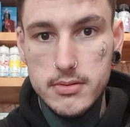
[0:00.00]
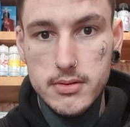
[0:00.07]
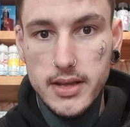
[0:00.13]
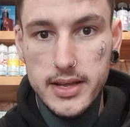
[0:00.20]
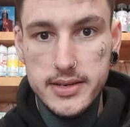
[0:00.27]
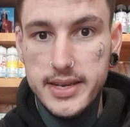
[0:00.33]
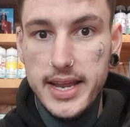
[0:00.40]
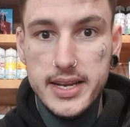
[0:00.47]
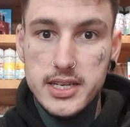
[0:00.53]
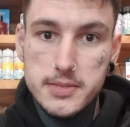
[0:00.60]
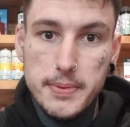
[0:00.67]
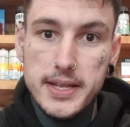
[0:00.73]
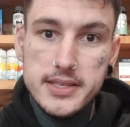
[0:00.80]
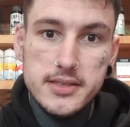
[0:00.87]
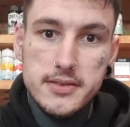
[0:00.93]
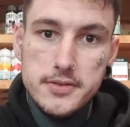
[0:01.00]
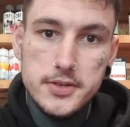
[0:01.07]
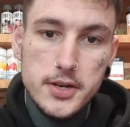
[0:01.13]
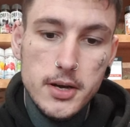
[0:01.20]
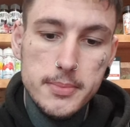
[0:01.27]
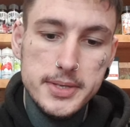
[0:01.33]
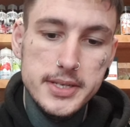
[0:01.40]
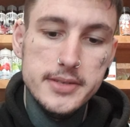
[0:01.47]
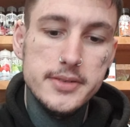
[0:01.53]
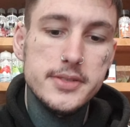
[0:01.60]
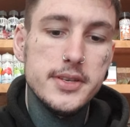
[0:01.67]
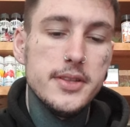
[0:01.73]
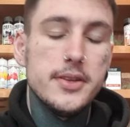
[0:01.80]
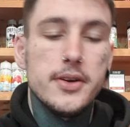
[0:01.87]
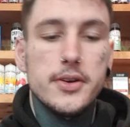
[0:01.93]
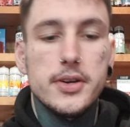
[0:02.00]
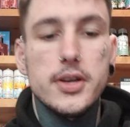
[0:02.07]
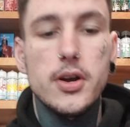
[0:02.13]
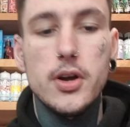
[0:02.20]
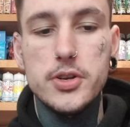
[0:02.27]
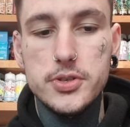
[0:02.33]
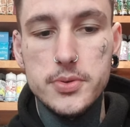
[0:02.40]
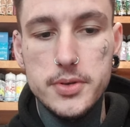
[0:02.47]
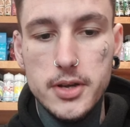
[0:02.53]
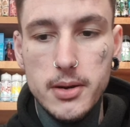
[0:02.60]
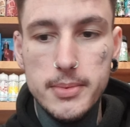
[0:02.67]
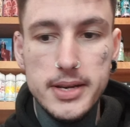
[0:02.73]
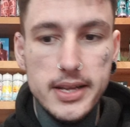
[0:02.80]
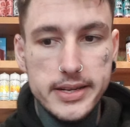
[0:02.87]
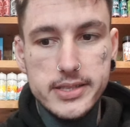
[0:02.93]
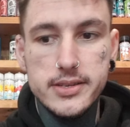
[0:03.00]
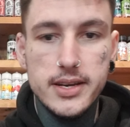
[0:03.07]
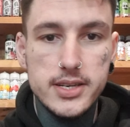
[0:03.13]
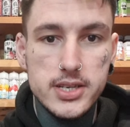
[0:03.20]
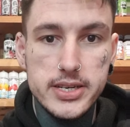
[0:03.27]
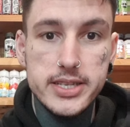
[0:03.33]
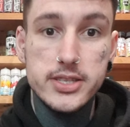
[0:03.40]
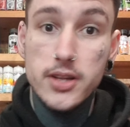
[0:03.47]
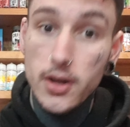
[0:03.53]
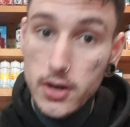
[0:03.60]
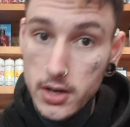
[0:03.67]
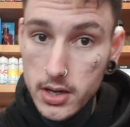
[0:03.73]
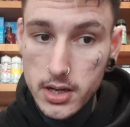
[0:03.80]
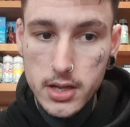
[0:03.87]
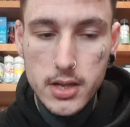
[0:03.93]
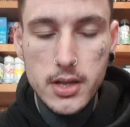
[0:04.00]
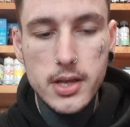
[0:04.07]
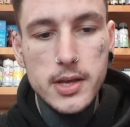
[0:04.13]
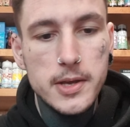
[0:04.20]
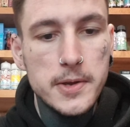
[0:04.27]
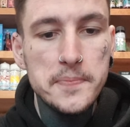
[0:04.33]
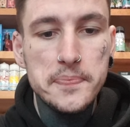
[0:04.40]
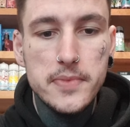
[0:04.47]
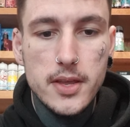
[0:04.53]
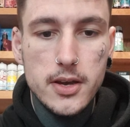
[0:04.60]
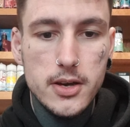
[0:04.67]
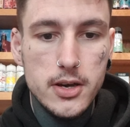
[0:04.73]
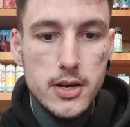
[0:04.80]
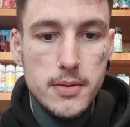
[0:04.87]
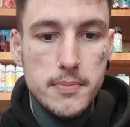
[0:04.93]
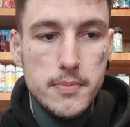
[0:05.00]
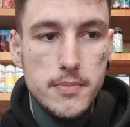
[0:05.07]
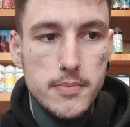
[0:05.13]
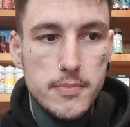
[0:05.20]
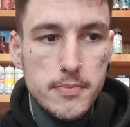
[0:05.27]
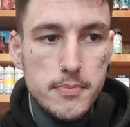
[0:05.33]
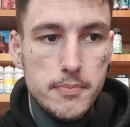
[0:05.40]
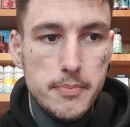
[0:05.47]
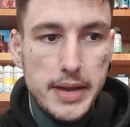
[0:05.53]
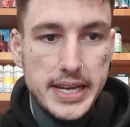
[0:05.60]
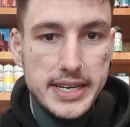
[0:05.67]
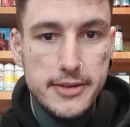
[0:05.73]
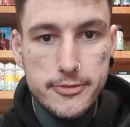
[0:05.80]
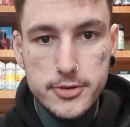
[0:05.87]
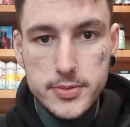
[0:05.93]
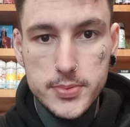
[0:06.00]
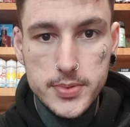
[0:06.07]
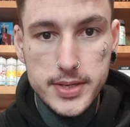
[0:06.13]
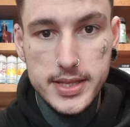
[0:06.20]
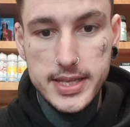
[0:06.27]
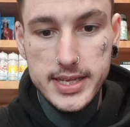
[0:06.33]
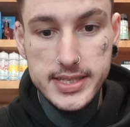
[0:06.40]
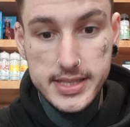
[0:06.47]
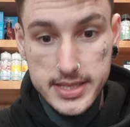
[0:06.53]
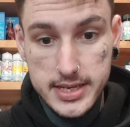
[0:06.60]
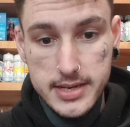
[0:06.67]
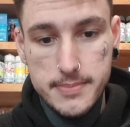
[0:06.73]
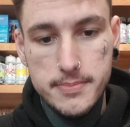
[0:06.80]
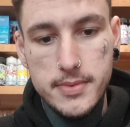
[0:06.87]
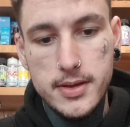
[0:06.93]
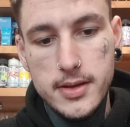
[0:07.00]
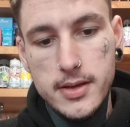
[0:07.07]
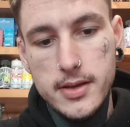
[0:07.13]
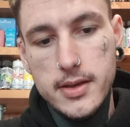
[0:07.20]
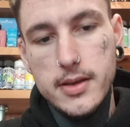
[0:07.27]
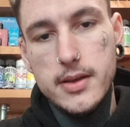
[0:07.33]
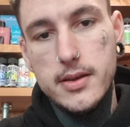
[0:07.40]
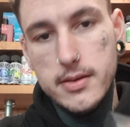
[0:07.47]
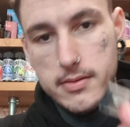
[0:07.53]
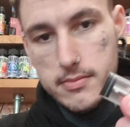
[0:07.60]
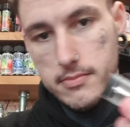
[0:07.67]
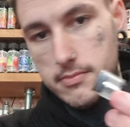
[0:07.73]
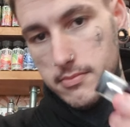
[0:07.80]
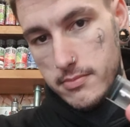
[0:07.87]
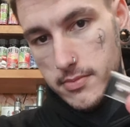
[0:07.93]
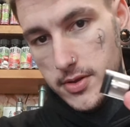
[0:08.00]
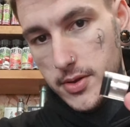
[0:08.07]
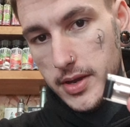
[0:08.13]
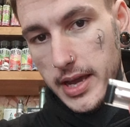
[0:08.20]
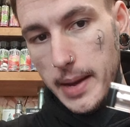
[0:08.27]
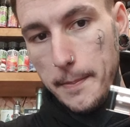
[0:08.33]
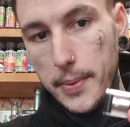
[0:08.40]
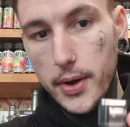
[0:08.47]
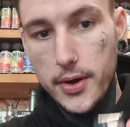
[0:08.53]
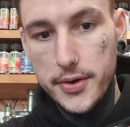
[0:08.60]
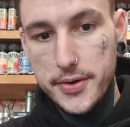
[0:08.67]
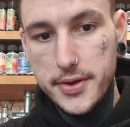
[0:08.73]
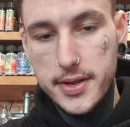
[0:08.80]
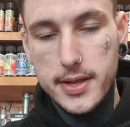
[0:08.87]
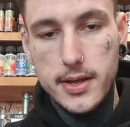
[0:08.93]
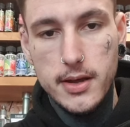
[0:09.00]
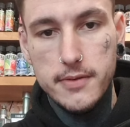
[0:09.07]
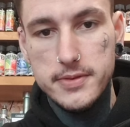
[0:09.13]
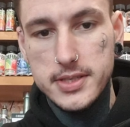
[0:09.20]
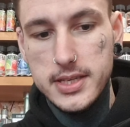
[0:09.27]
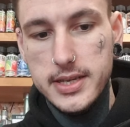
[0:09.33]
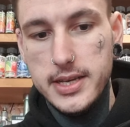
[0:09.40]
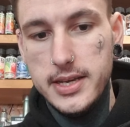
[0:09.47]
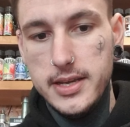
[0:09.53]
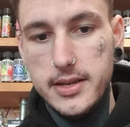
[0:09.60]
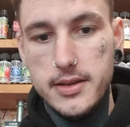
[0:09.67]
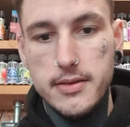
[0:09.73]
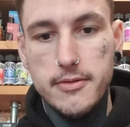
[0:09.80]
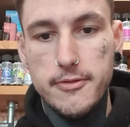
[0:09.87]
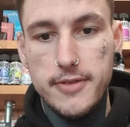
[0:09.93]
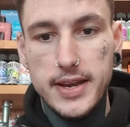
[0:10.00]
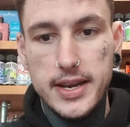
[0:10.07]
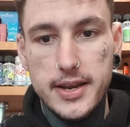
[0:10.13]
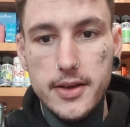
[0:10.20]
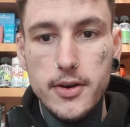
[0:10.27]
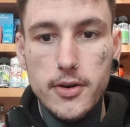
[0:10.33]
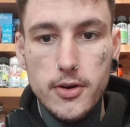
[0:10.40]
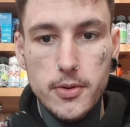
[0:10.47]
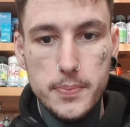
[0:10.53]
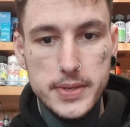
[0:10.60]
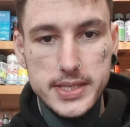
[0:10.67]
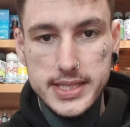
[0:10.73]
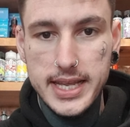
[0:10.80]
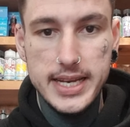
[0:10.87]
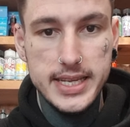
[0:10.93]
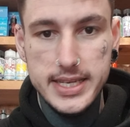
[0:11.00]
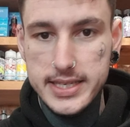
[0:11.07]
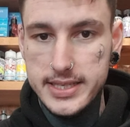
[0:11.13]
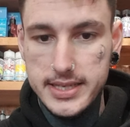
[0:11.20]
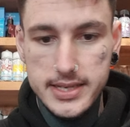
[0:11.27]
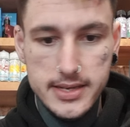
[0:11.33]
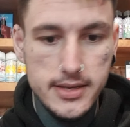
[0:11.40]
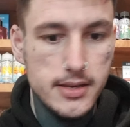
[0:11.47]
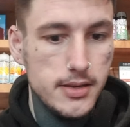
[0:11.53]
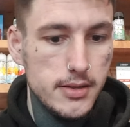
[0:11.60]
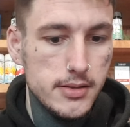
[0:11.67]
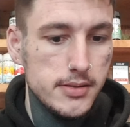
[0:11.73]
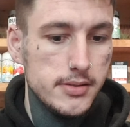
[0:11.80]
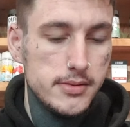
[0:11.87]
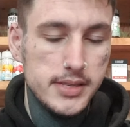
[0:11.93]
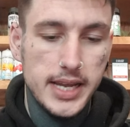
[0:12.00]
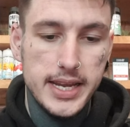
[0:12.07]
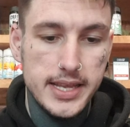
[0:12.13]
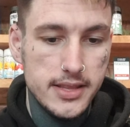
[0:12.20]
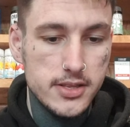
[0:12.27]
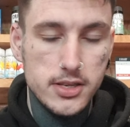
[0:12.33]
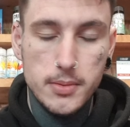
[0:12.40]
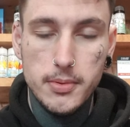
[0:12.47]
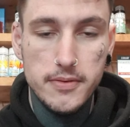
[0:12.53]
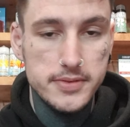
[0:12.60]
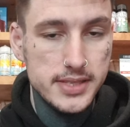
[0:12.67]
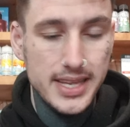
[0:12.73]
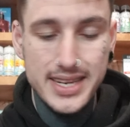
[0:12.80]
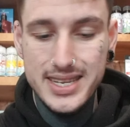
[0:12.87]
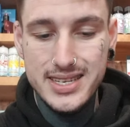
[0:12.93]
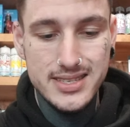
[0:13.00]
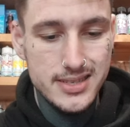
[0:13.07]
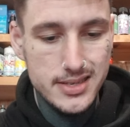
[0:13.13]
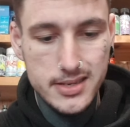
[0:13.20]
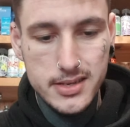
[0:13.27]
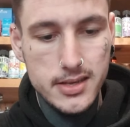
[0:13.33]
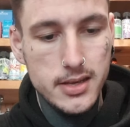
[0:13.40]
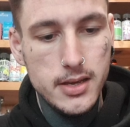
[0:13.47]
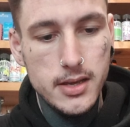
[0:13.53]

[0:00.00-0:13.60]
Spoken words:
that expensive, do you know what I mean? So they're not going to cost you an arm and leg to actually start. Main difference between these and them, you get a pod. Obviously, filling it up is dead easy. Taking the top off is dead easy.